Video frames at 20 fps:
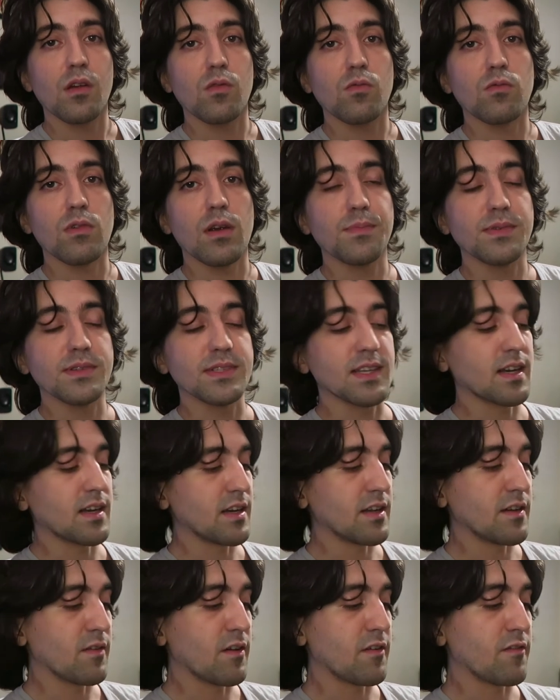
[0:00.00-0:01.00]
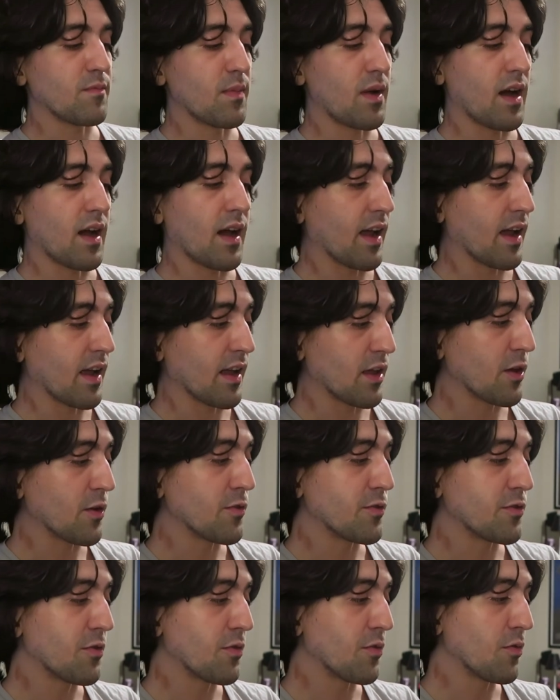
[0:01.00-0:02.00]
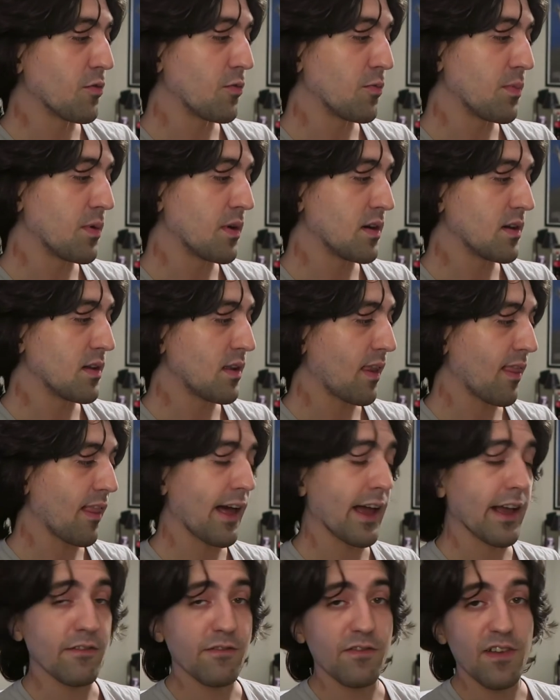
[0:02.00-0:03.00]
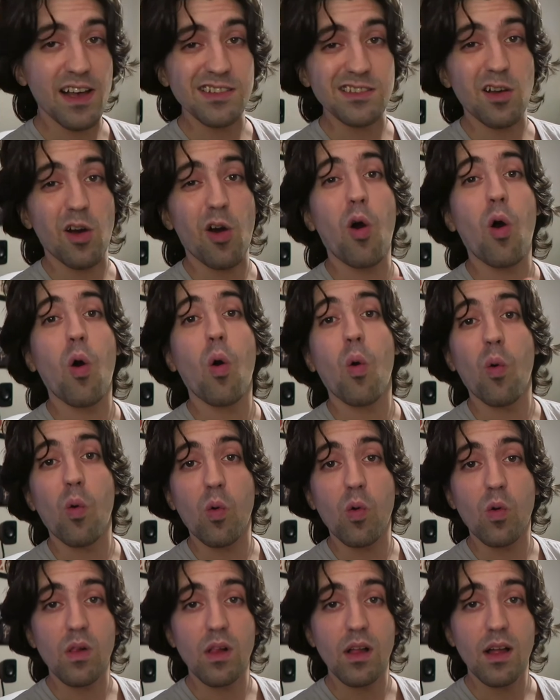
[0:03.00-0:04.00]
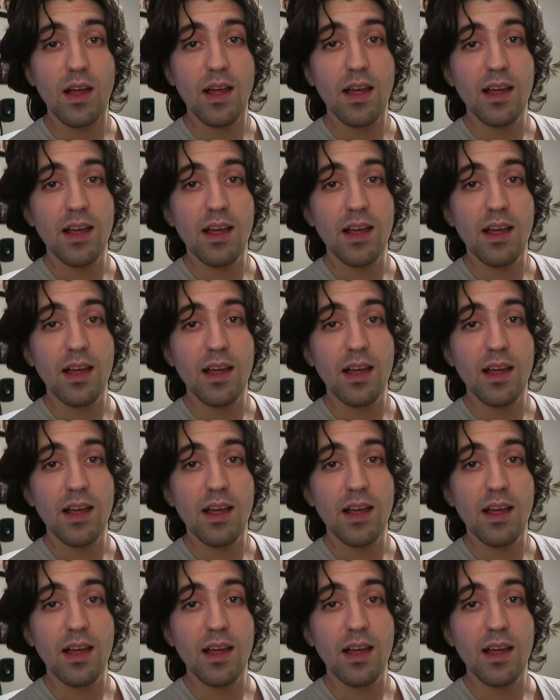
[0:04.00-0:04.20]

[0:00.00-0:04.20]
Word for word: representative of my YouTube life as a whole